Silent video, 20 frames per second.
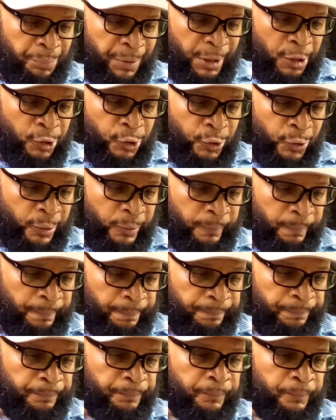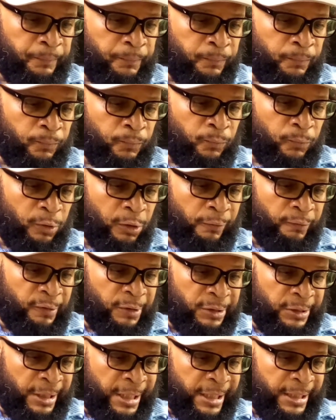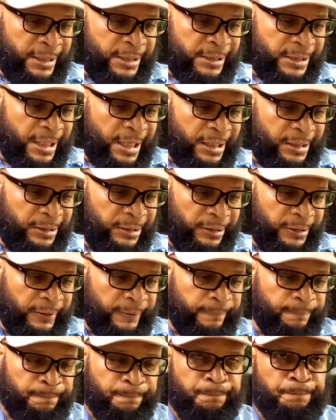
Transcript: picture of today's idea.